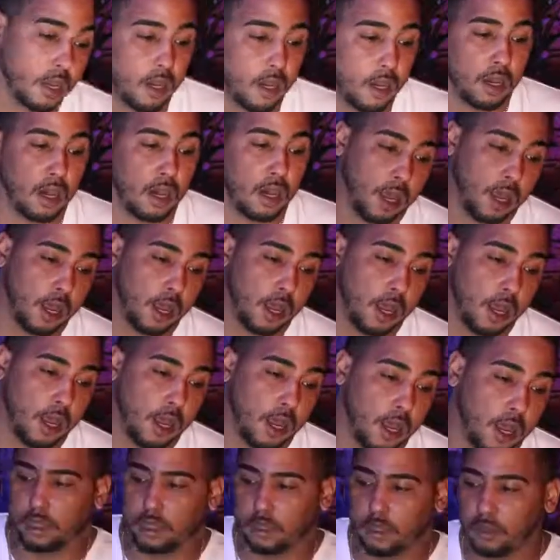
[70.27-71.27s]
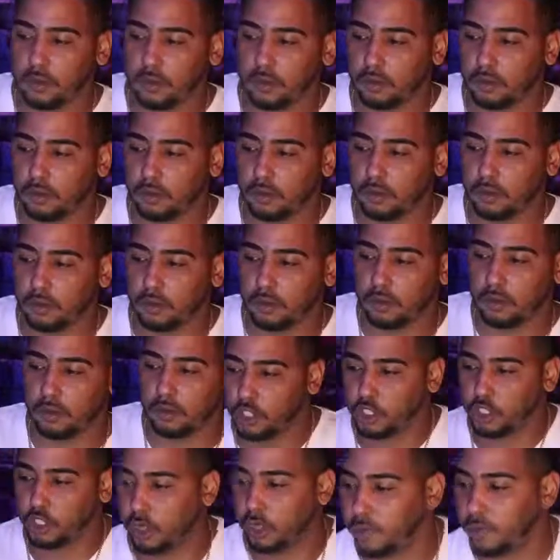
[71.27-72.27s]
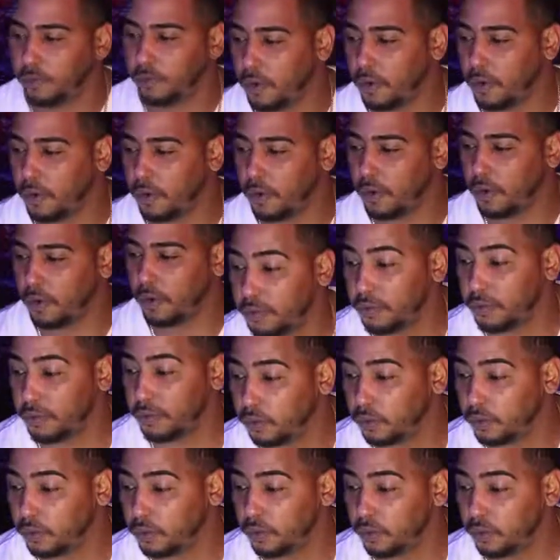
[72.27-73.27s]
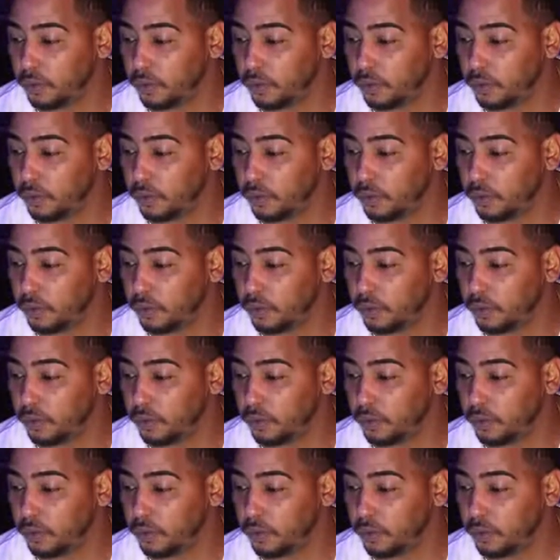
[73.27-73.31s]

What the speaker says: I'm here watching it from my phone